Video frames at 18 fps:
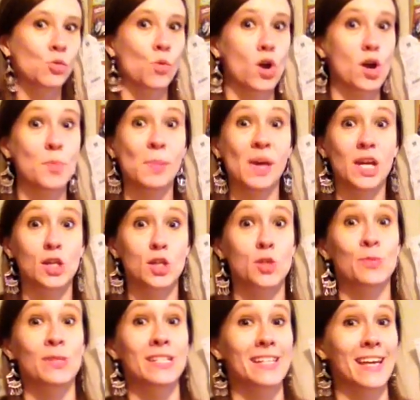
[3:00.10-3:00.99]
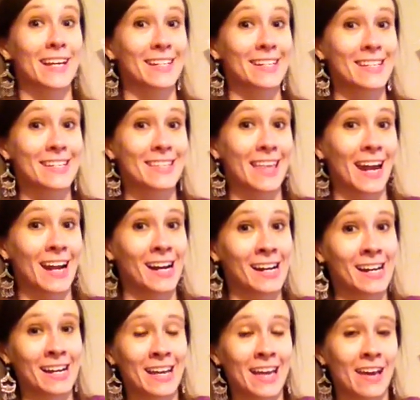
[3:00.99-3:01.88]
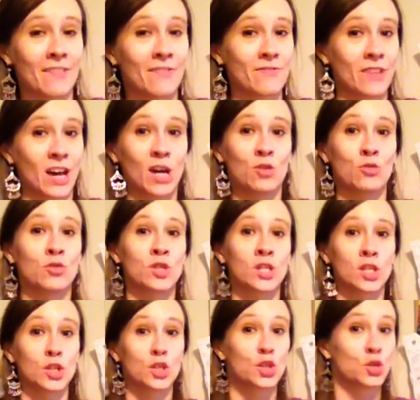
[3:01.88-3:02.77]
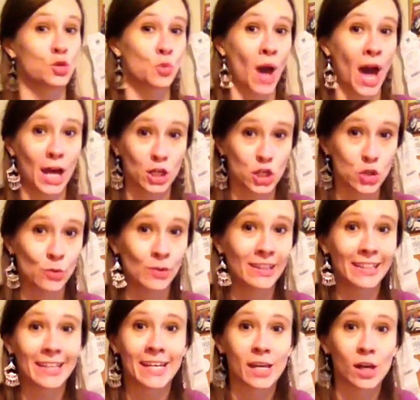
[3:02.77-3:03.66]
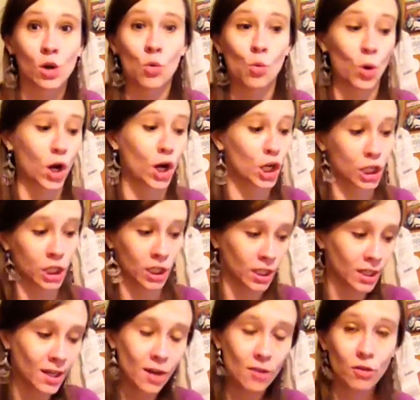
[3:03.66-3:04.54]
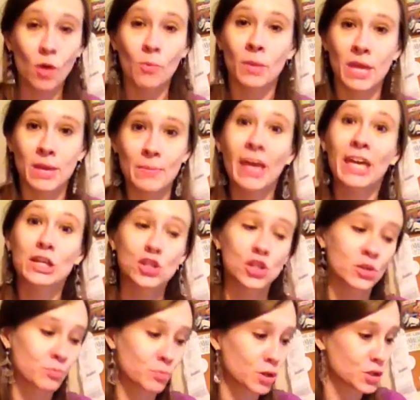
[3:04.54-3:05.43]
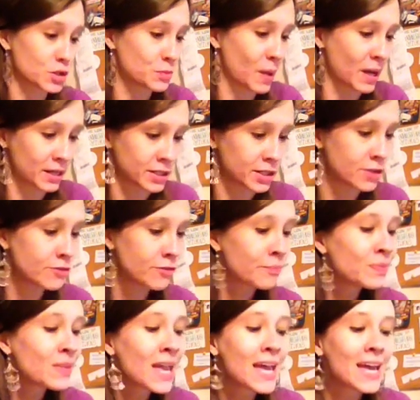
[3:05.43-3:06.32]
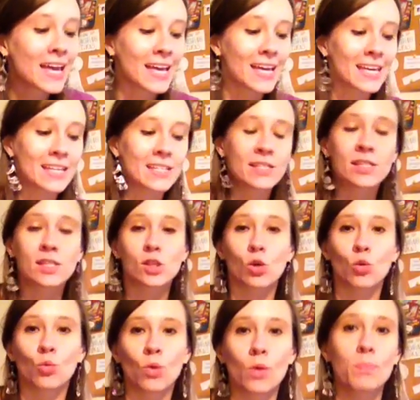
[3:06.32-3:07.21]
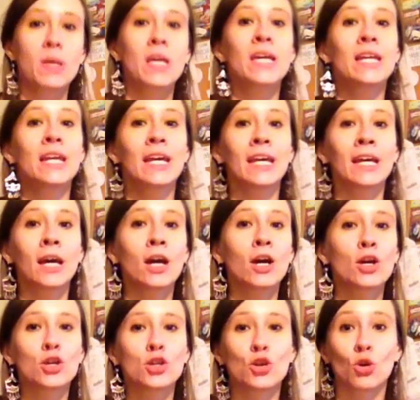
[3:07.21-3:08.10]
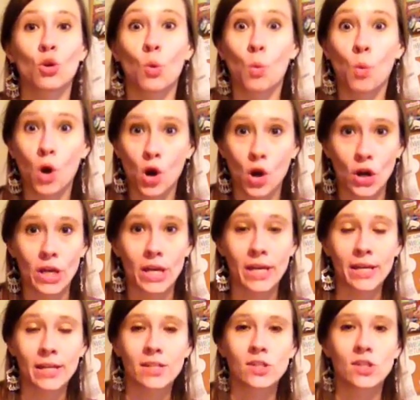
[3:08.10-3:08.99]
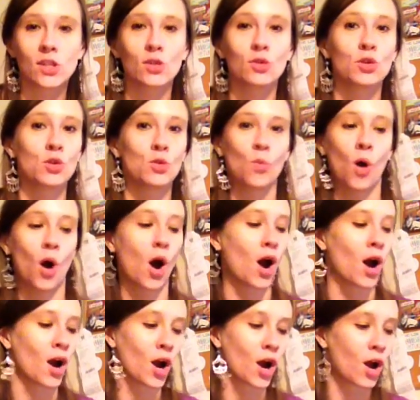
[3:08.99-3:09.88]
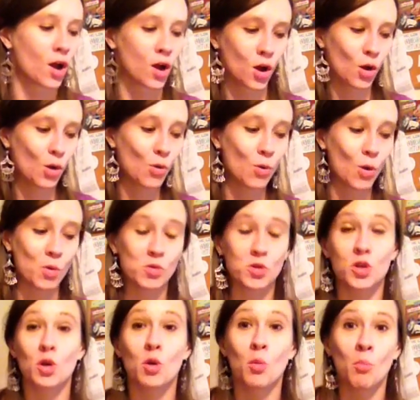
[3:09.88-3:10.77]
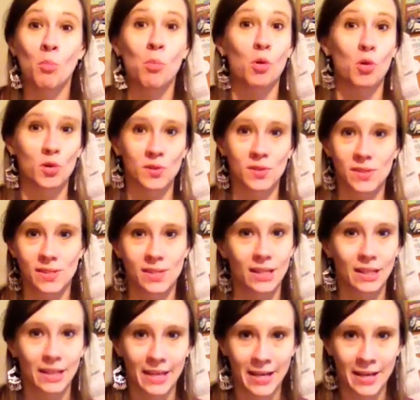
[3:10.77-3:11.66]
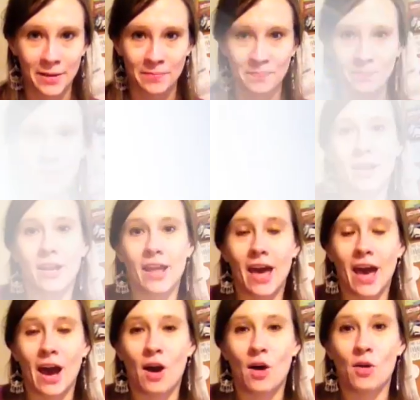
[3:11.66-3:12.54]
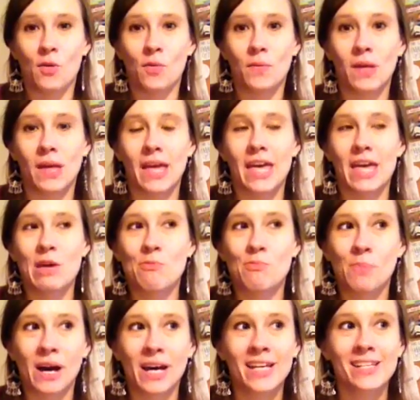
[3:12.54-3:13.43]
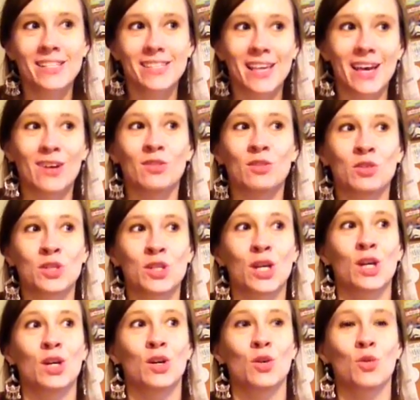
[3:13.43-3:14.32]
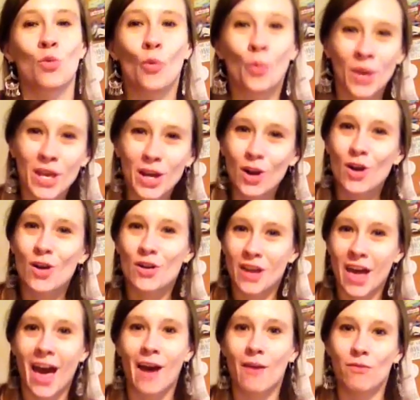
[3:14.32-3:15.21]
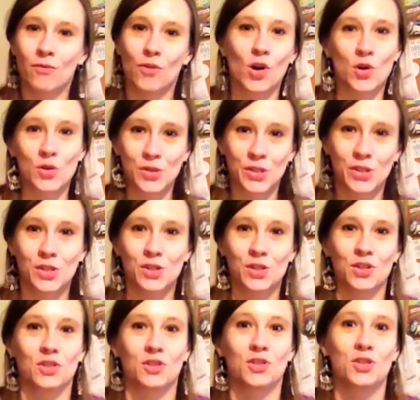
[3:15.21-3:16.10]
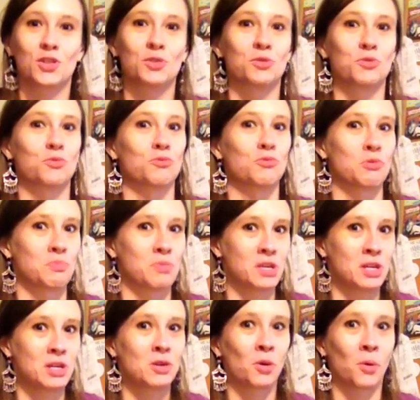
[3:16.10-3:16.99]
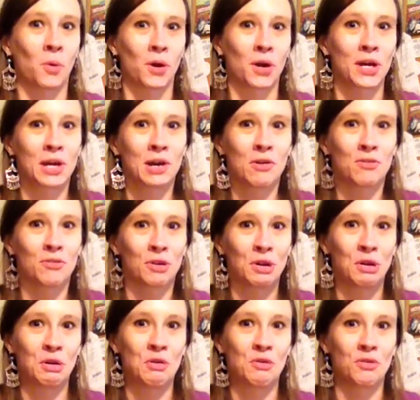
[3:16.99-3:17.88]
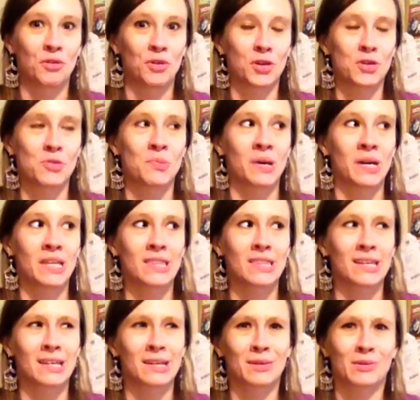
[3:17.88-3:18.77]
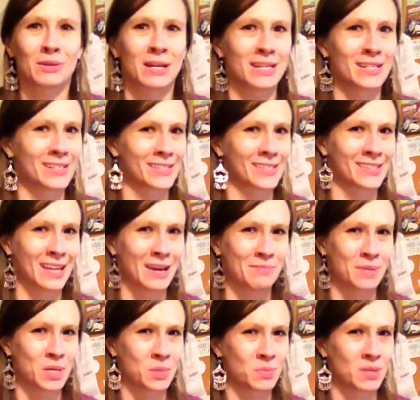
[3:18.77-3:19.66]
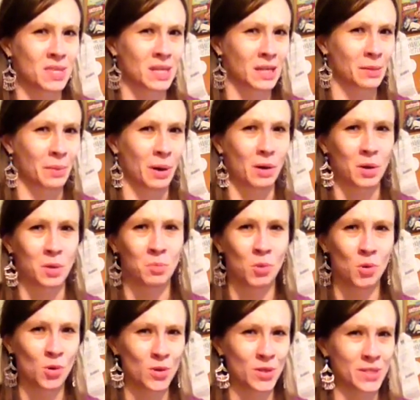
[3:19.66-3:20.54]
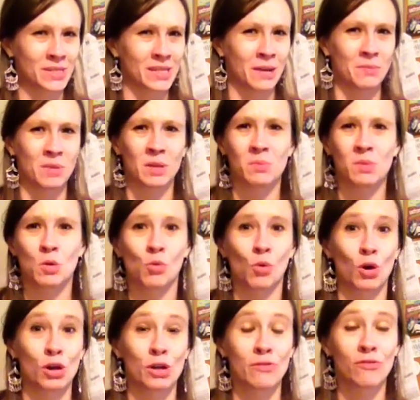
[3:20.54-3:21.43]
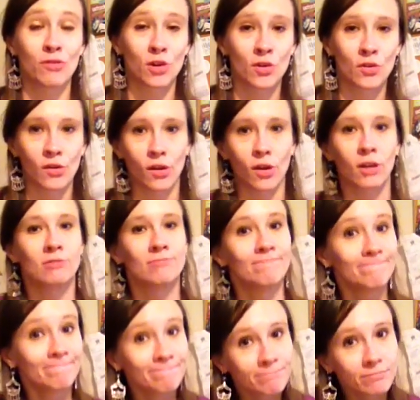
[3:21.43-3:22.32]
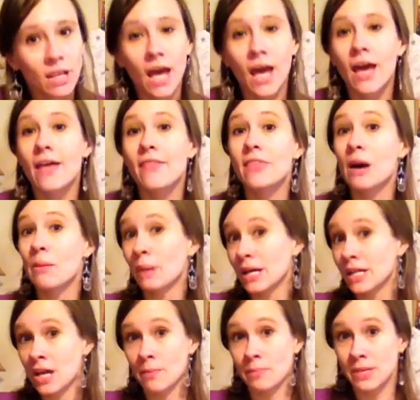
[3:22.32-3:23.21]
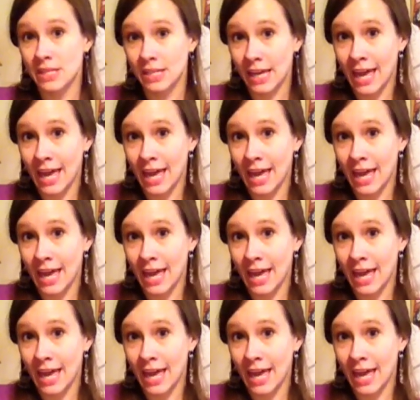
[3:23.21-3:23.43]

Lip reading: and worry management technique that I have found to actually work from a patient perspective is repeating your worry until you are, quote, bored silly. Now, it might sound weird at first to repeat your worry over and over. You might think, okay, doesn't that make me think about it more? Doesn't that make me worry further? That might not be the